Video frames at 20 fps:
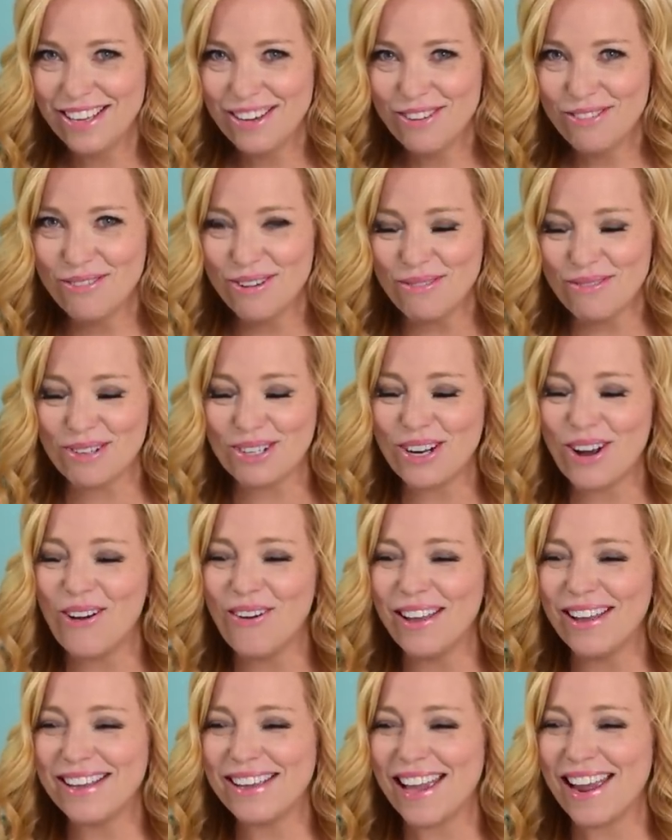we were
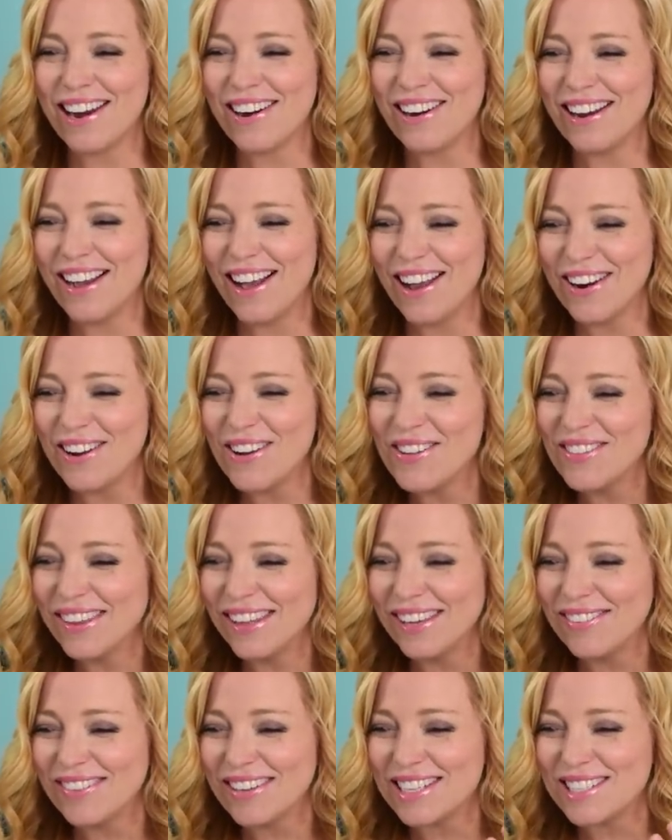going carry-on
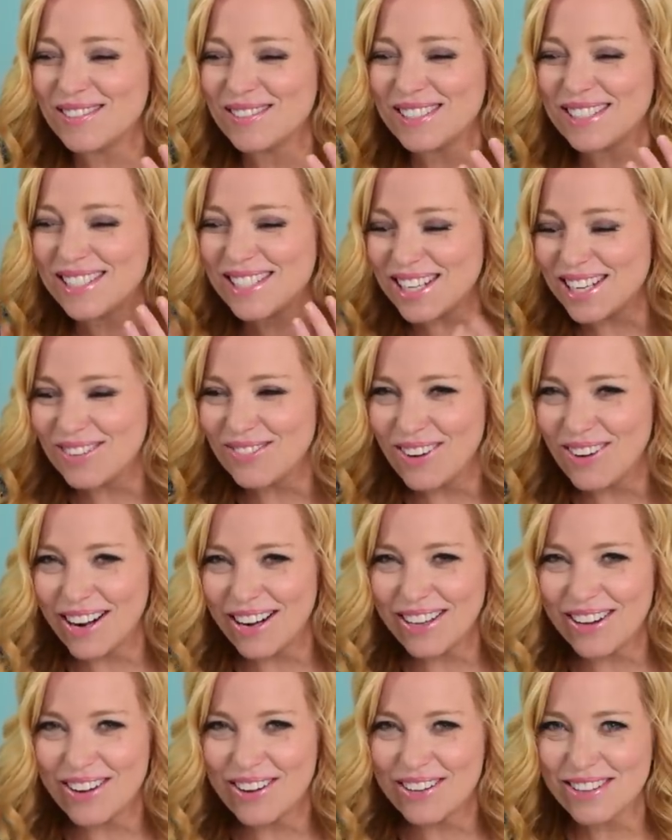only, because we didn't
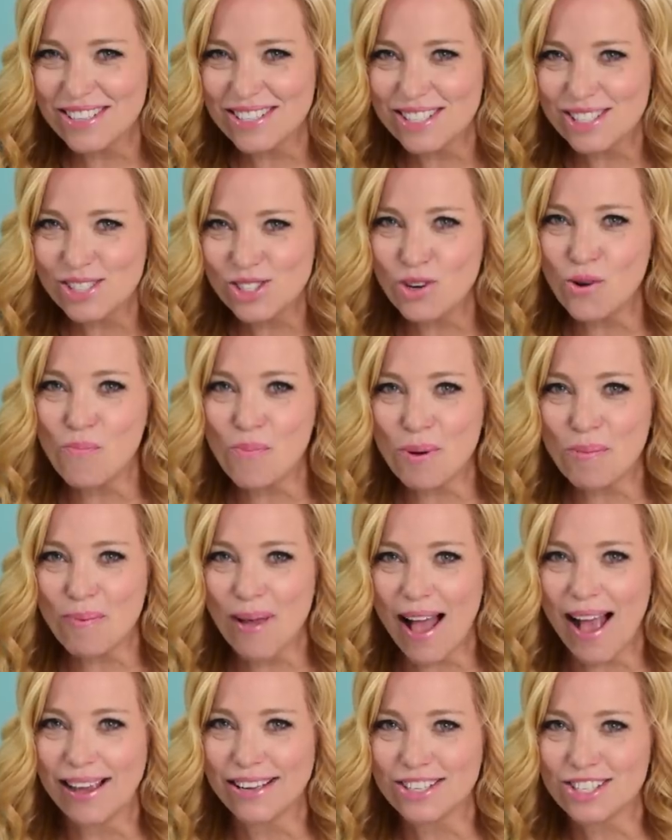want to go to the stupid
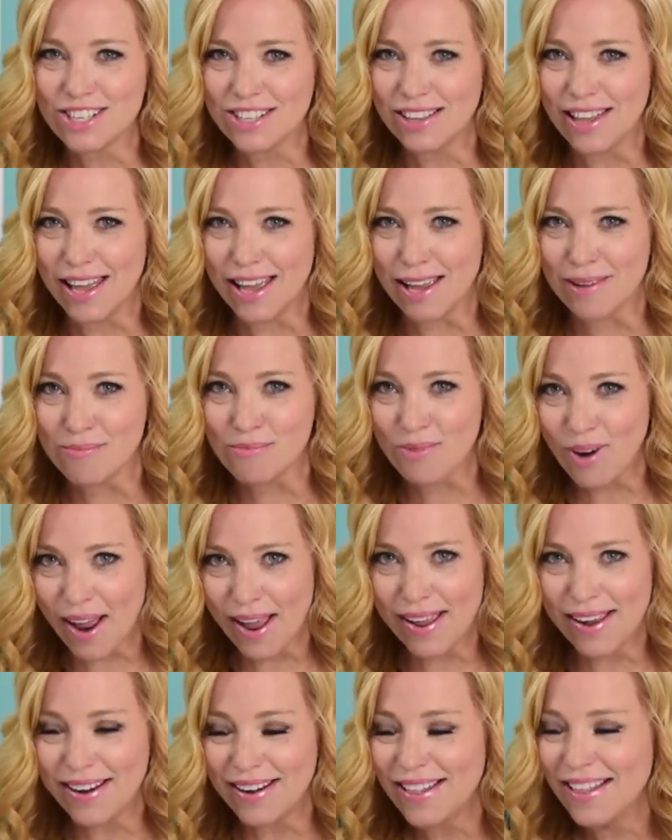baggage claim,
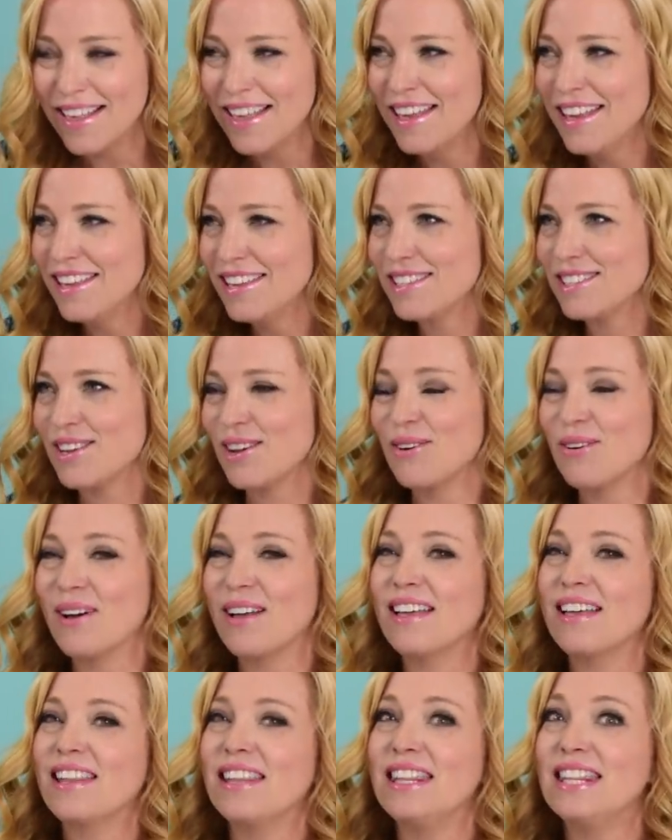right?
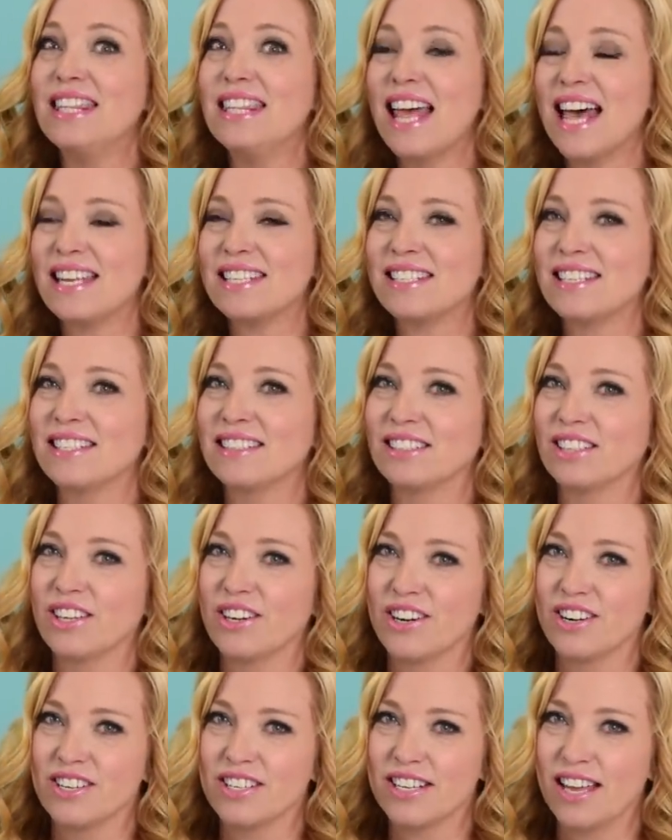So lesson
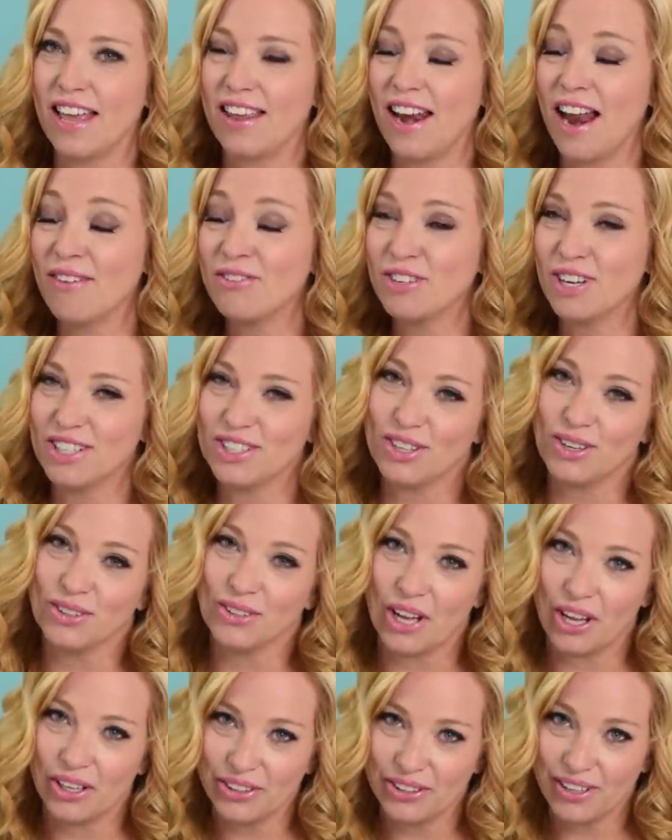learned. And after I told
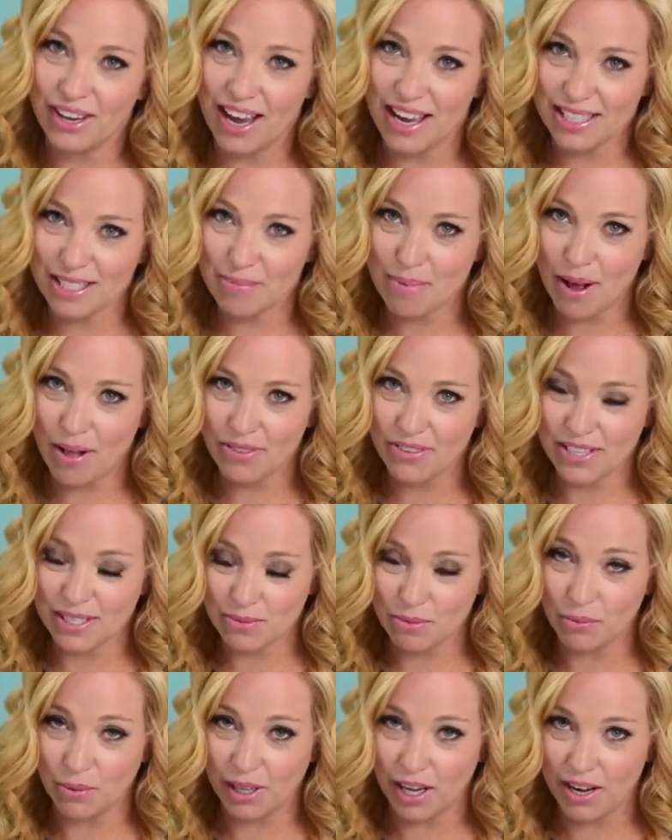all of you guys about this
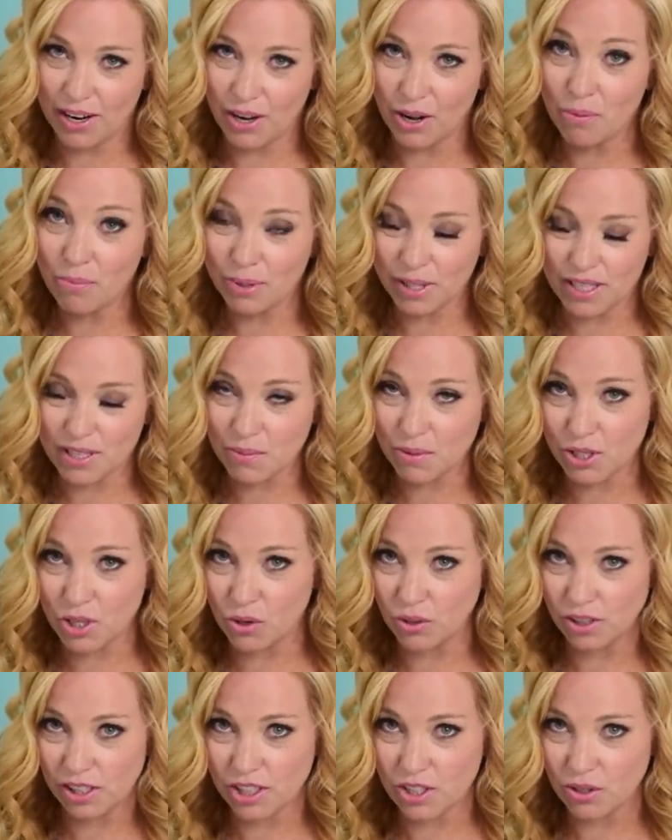when we got home, because we
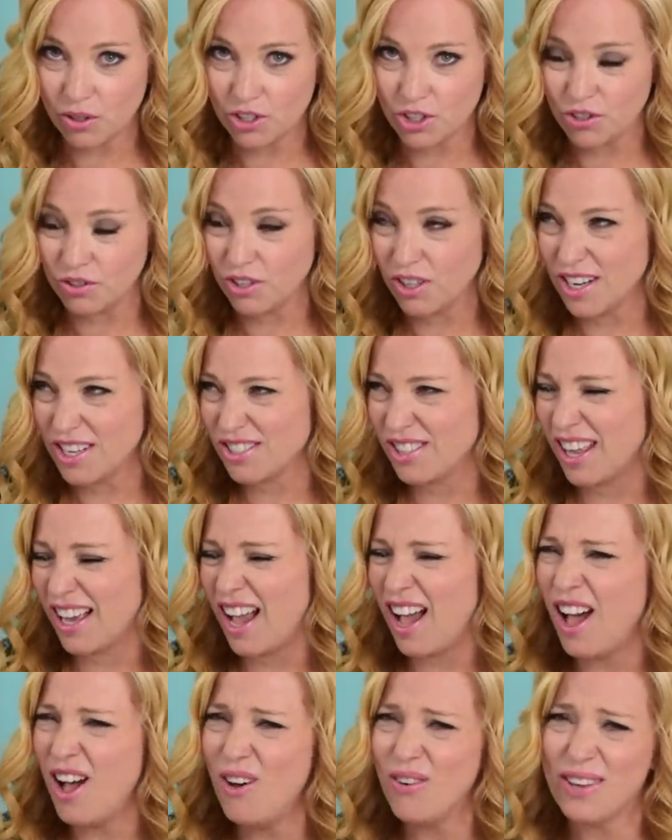totally told you, you guys were like,
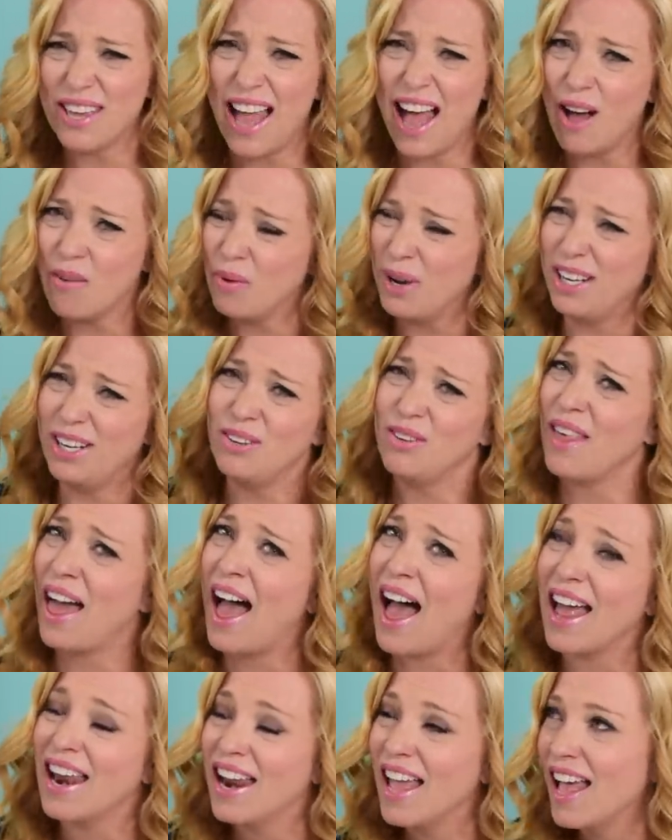oh yeah, we knew
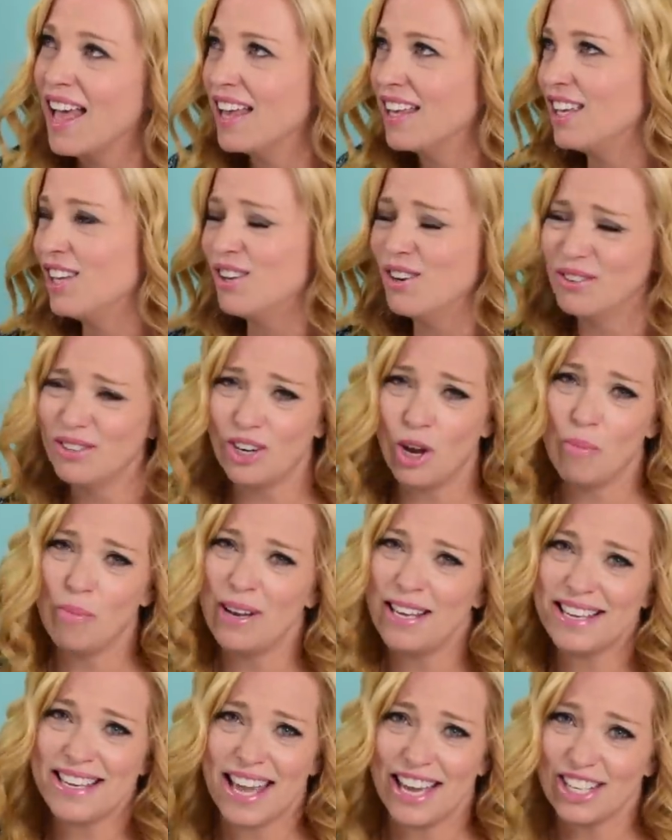that. You know,
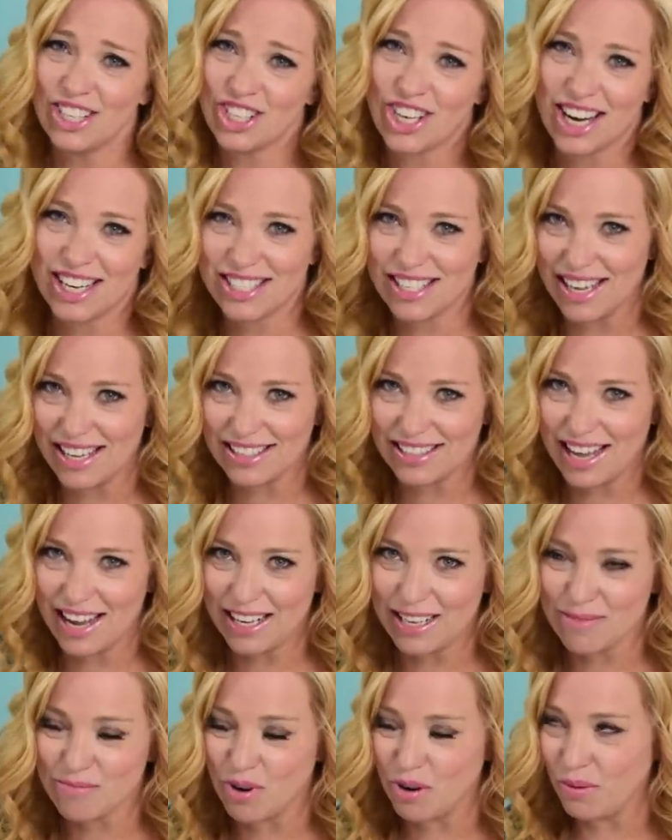nobody gate checks like that
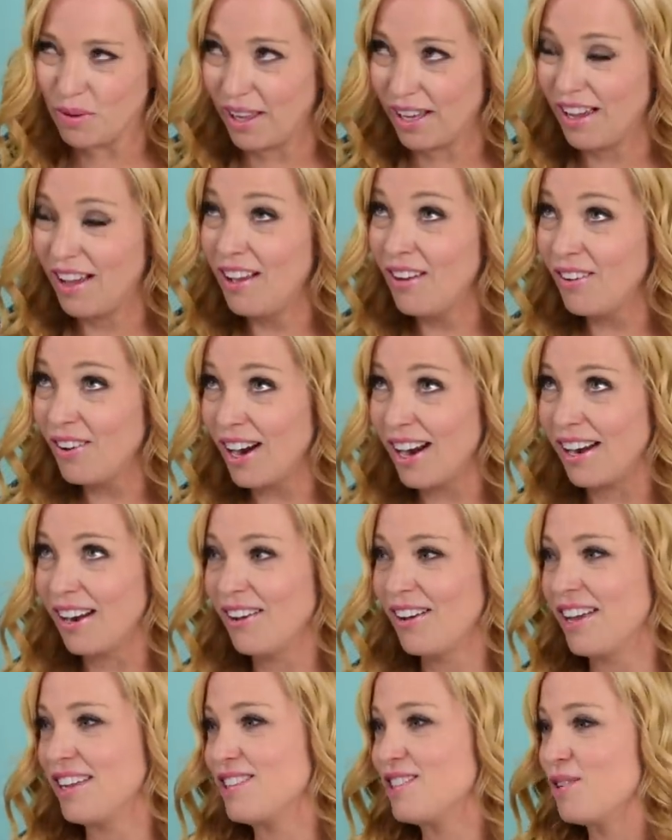anymore. We're like, oh great,
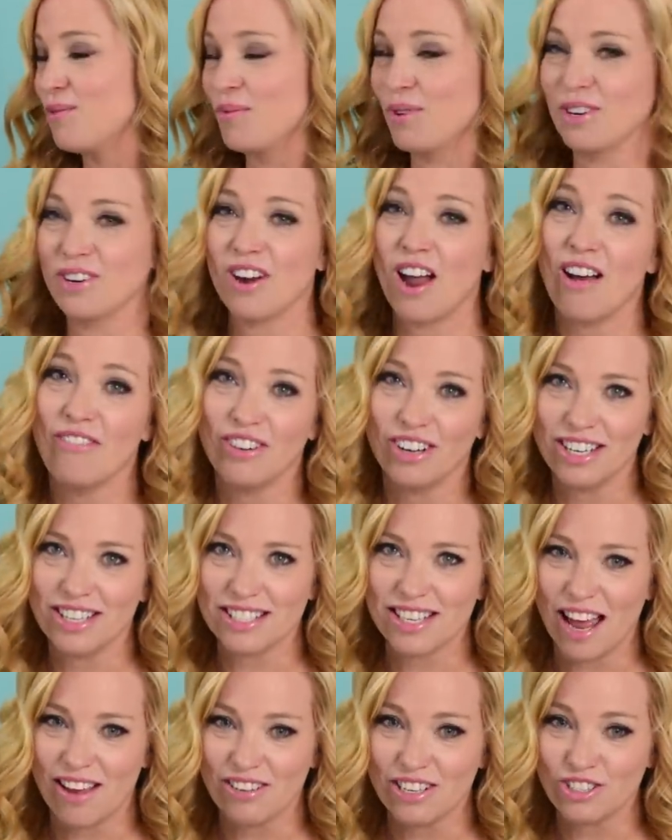okay, so we're not very
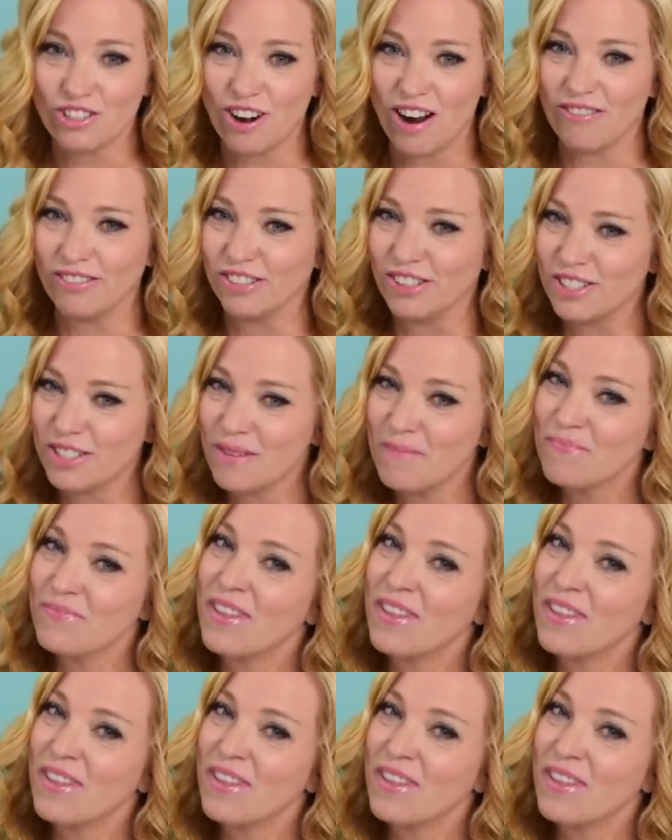savvy travelers.